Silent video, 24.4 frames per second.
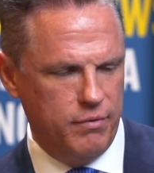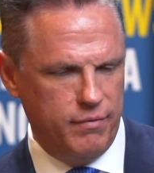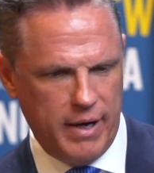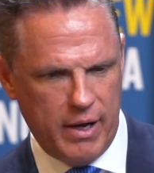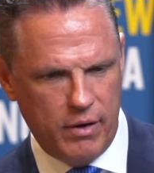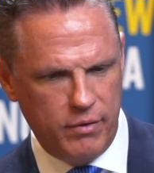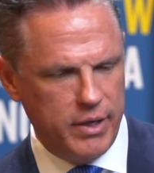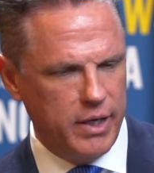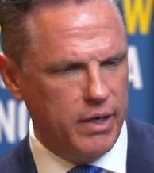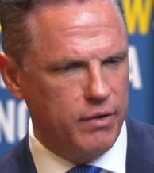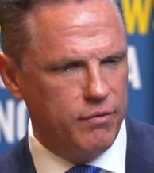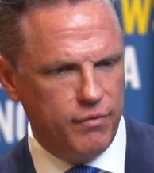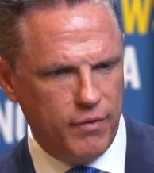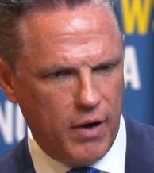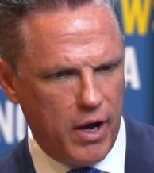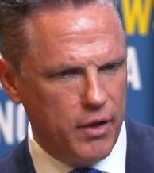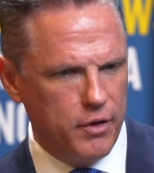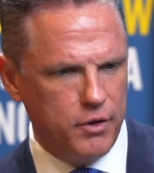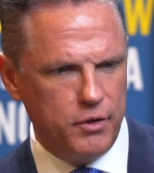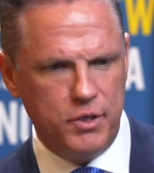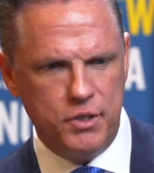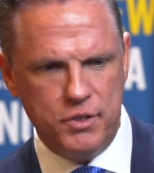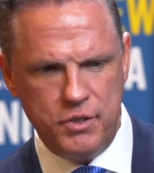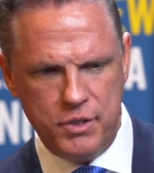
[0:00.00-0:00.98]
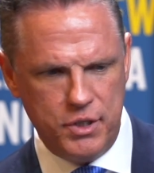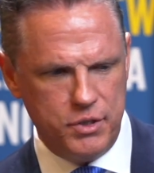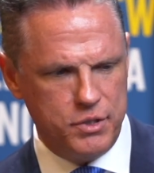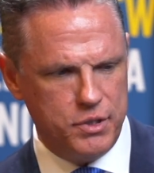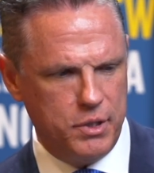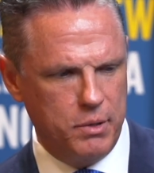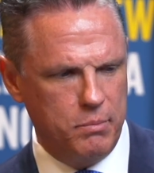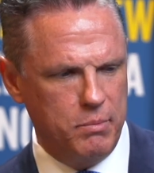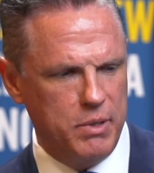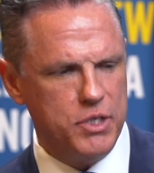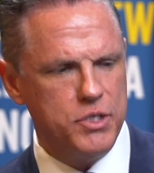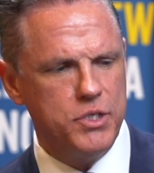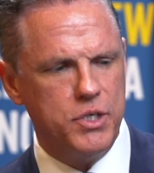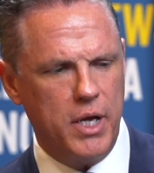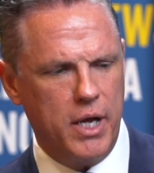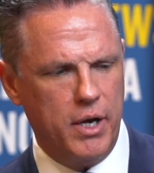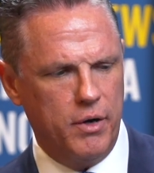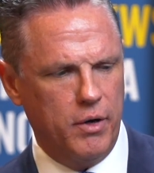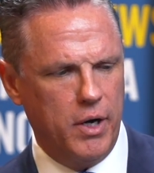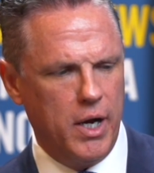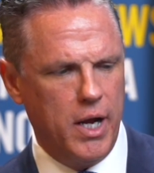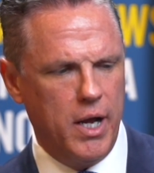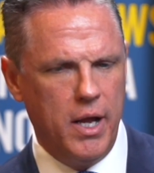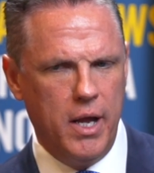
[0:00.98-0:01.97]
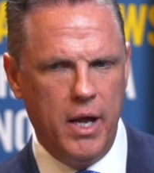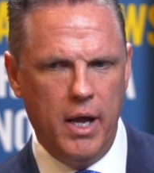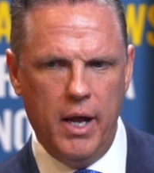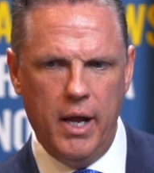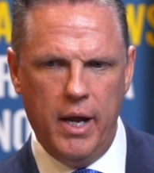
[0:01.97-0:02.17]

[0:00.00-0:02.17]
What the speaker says: founding father system, et cetera,